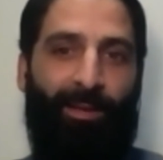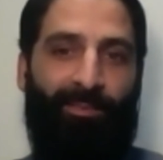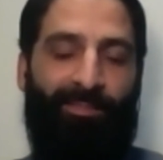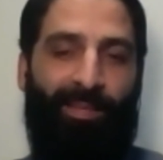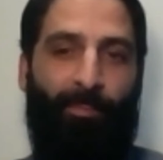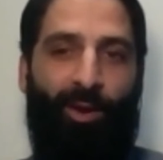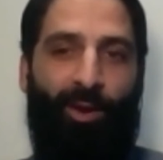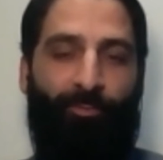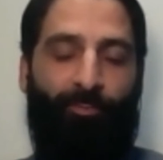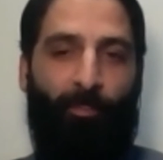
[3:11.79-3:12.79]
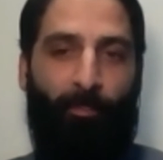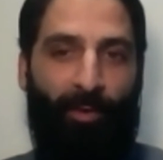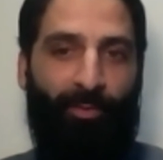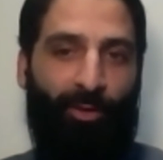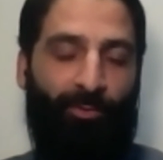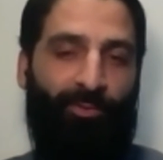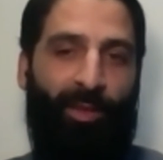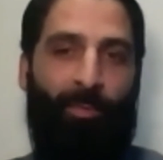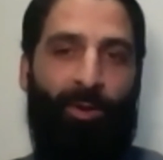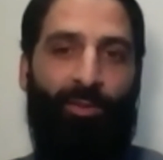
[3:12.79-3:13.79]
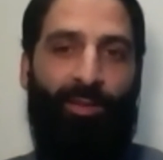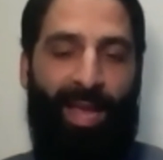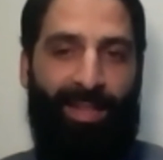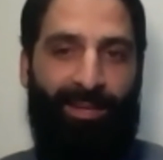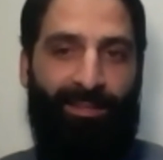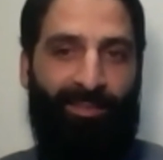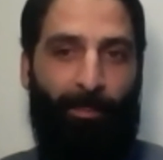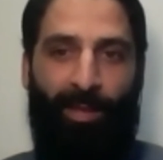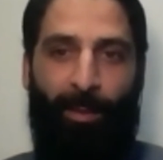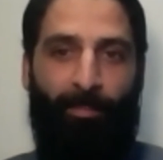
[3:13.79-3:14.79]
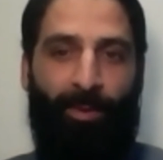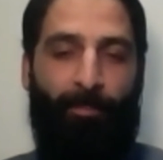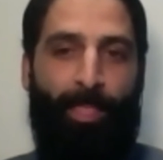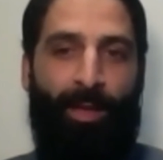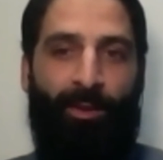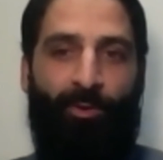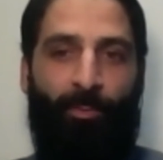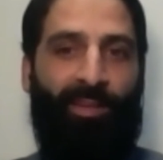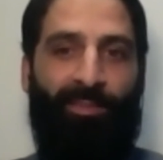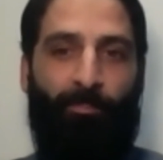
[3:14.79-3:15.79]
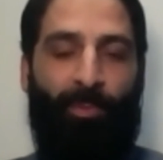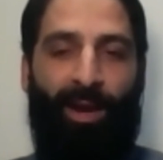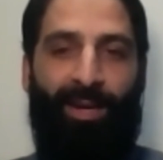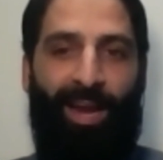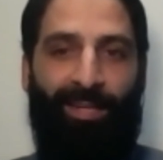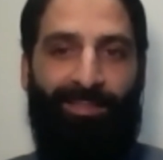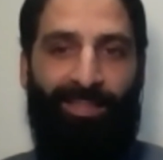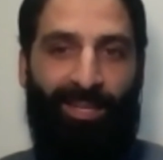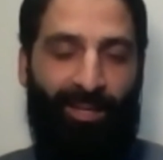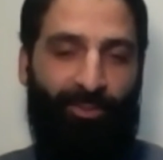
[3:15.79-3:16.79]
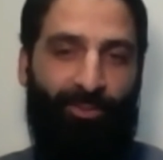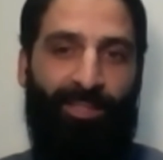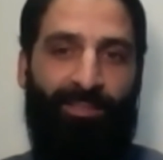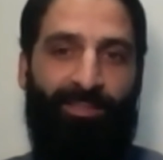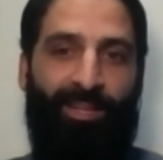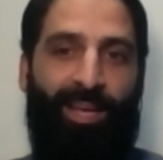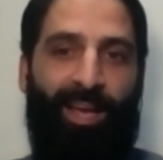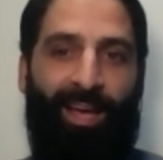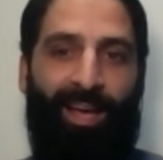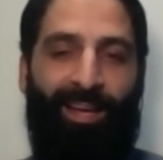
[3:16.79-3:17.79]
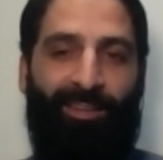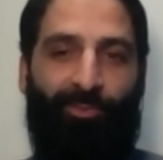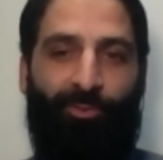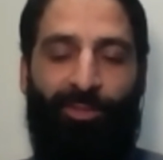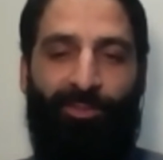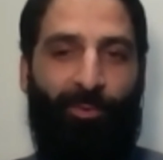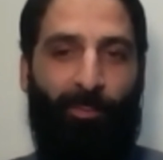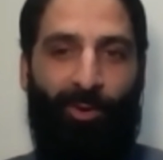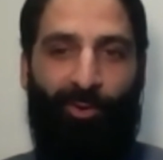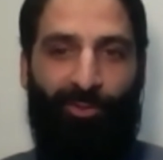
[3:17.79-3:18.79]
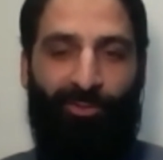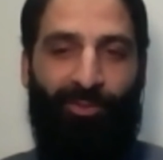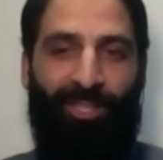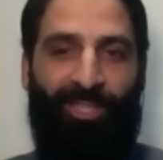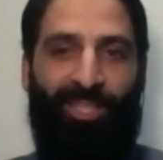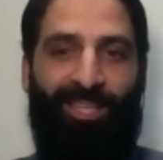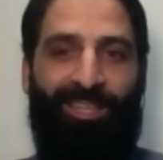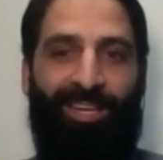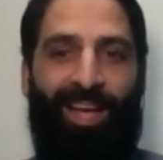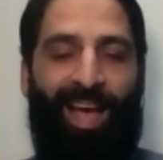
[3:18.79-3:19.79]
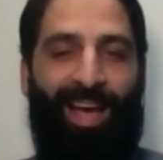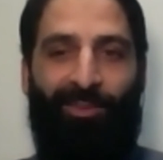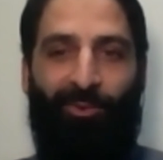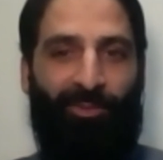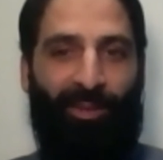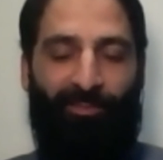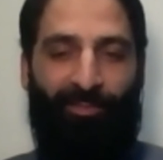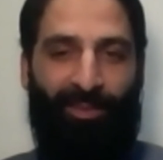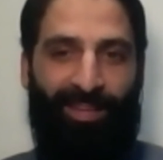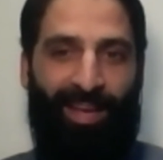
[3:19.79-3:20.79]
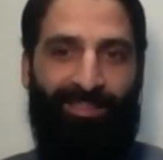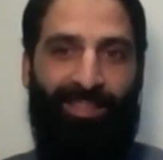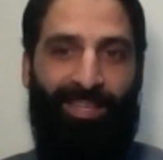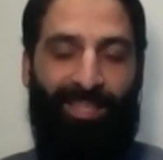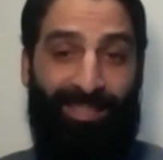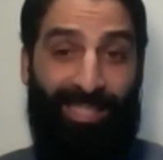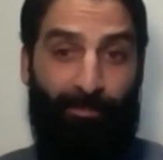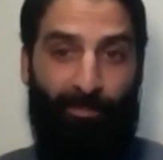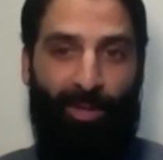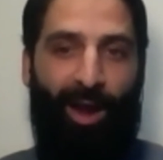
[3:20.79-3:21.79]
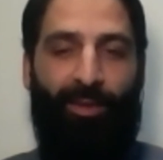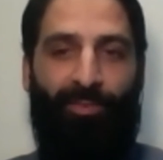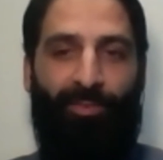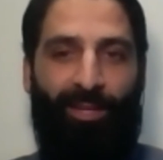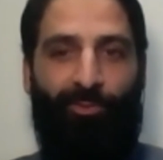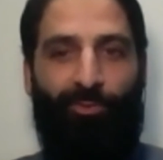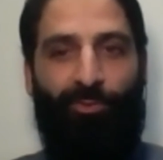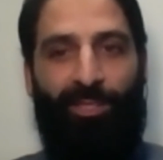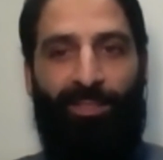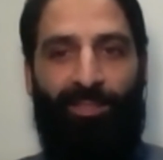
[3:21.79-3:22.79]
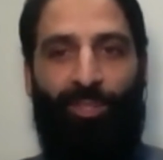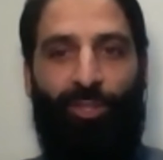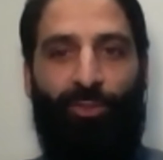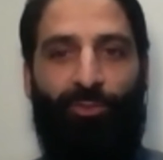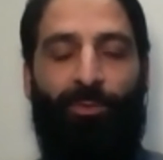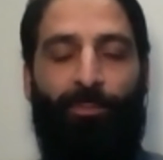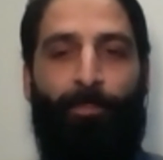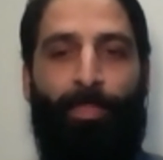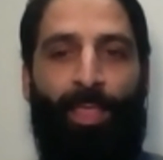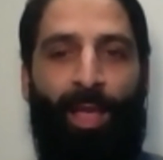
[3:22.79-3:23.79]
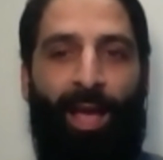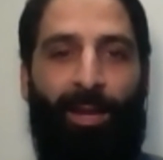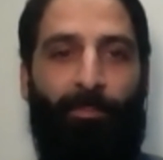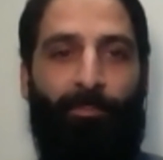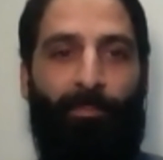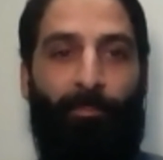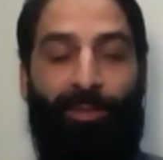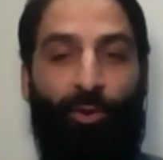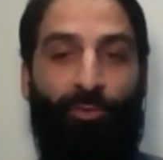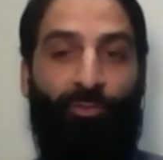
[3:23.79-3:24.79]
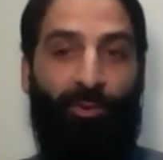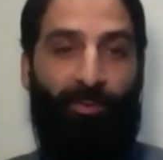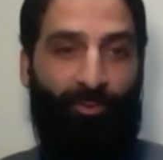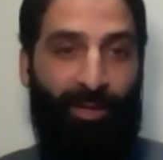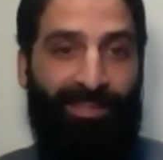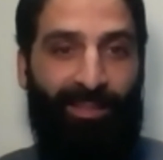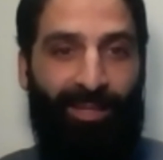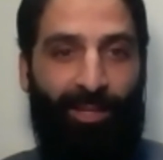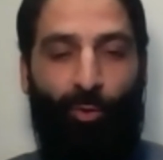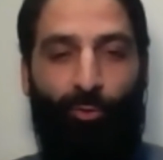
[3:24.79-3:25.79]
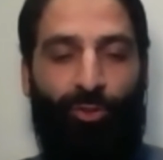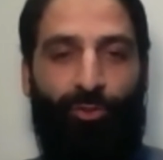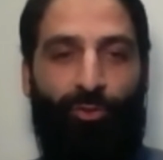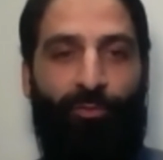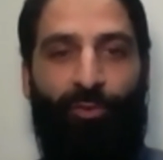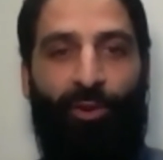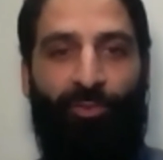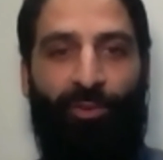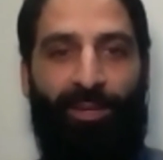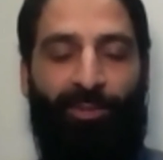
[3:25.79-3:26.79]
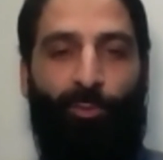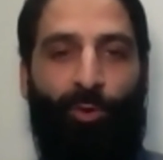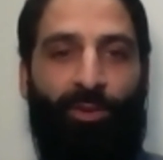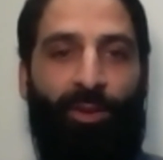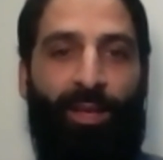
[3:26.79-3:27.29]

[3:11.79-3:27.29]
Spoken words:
seminar, month-long seminar that ended in September, represented by 19 countries, students from across the region. And it was a fantastic deep dive into these issues. And METO's recently launched university network